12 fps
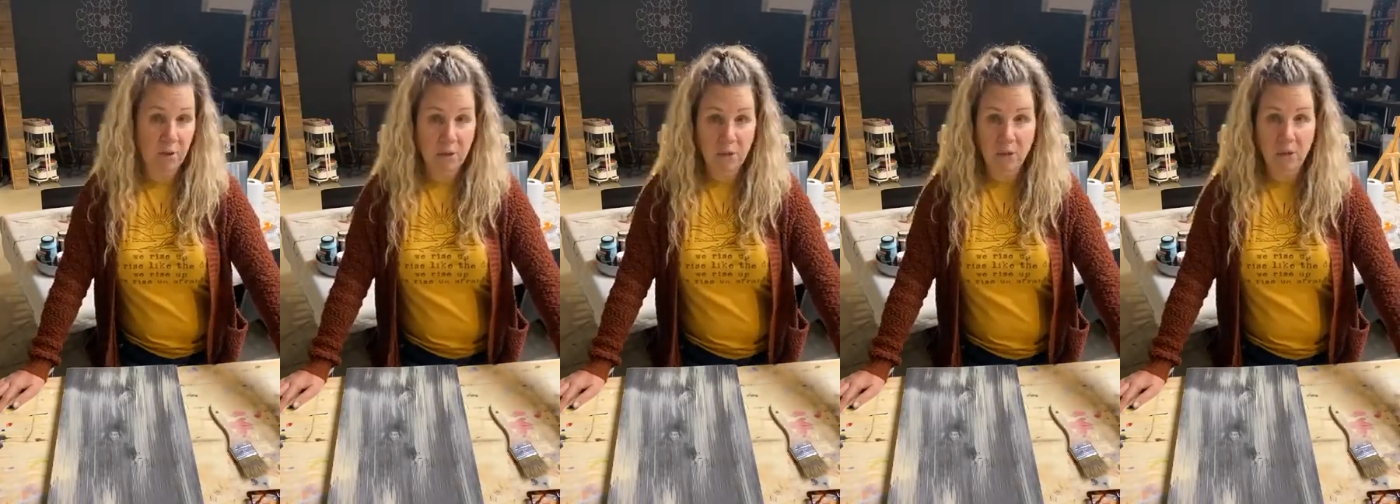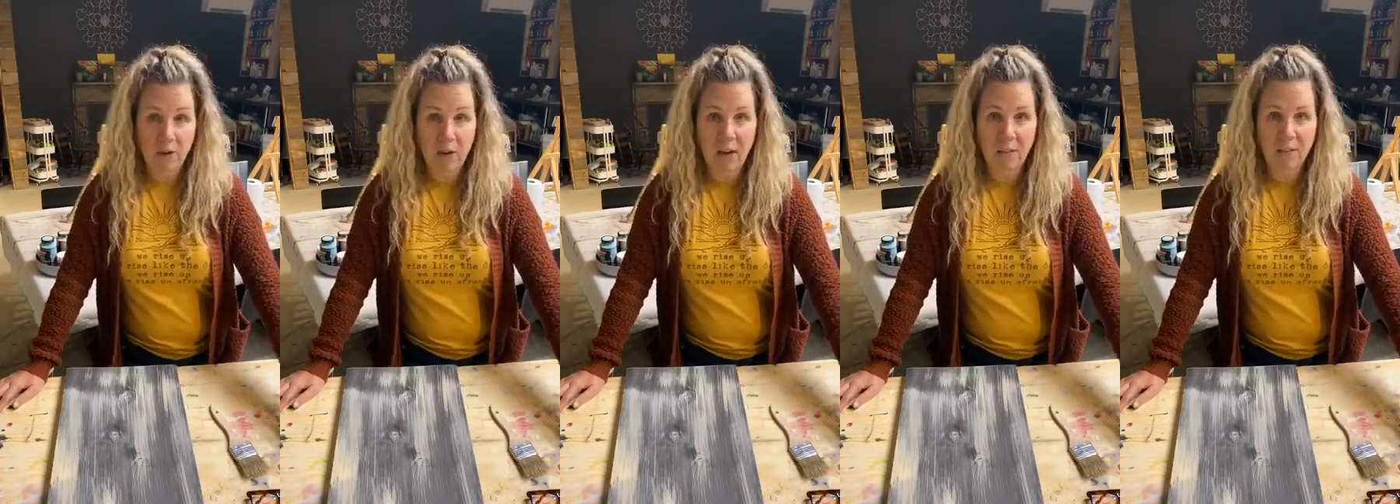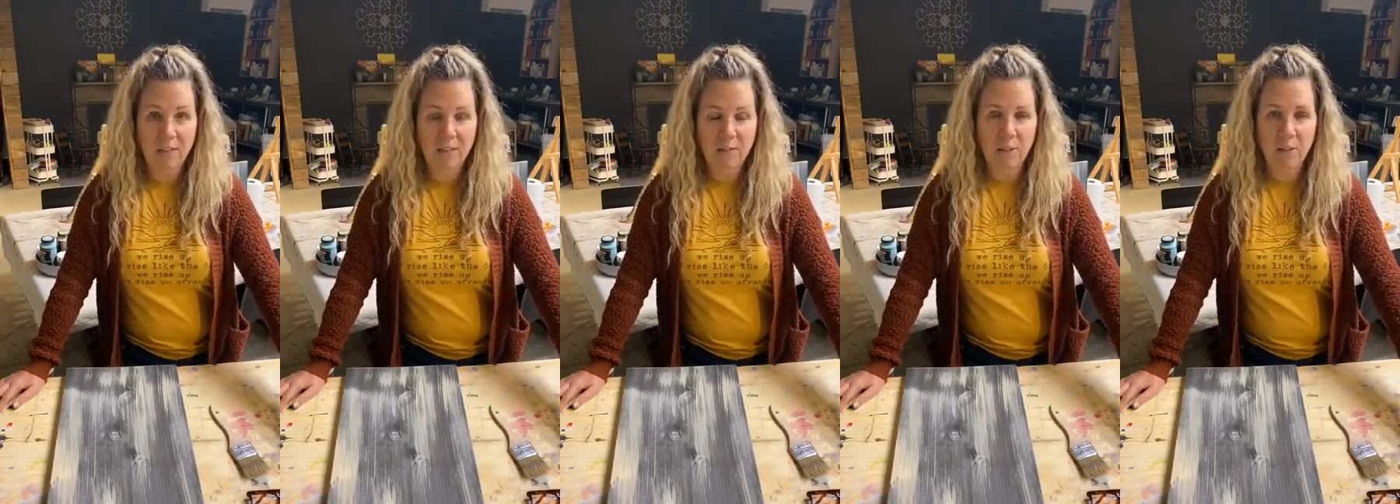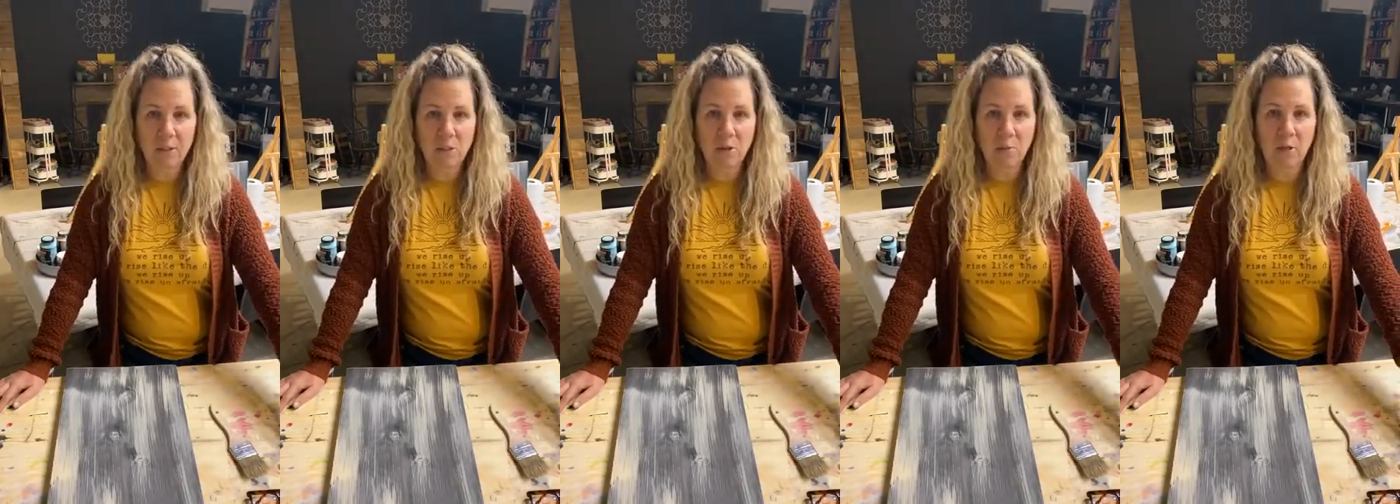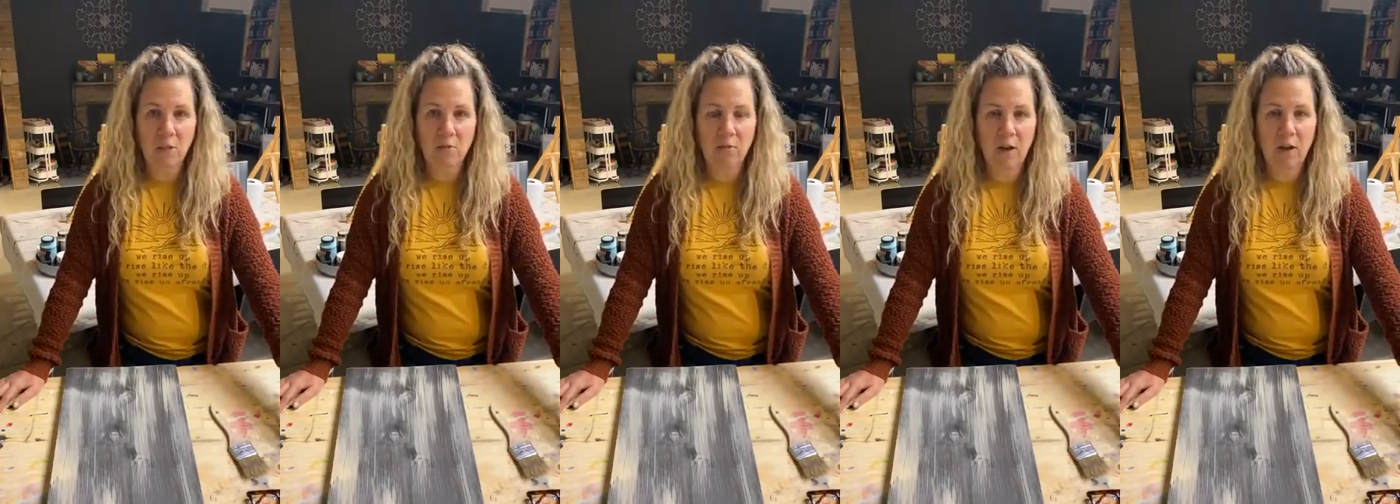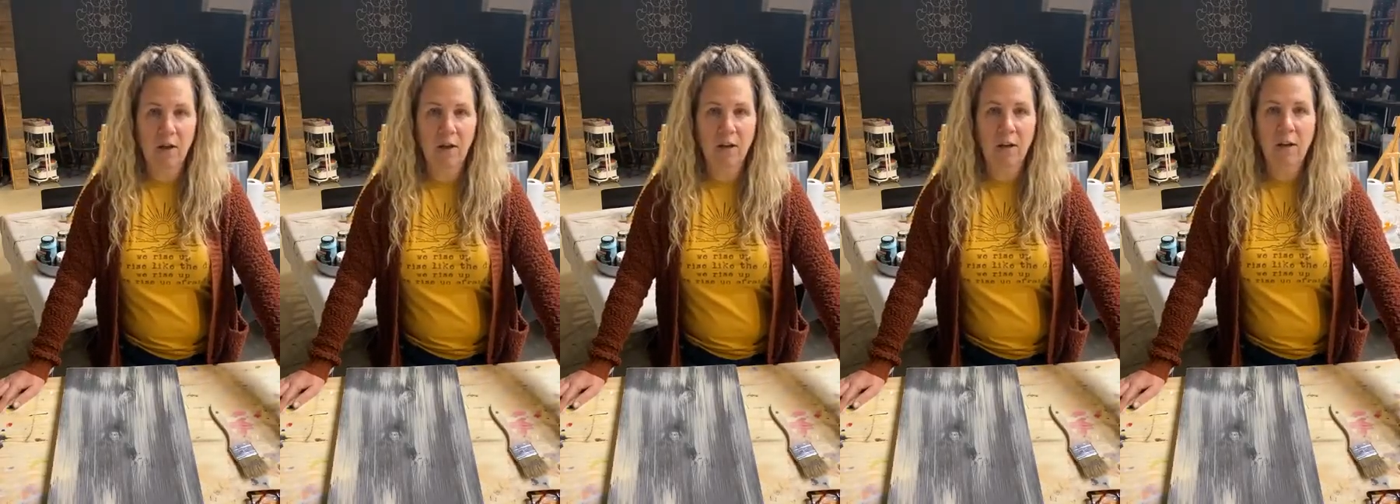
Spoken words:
You guys are great. This has been so much fun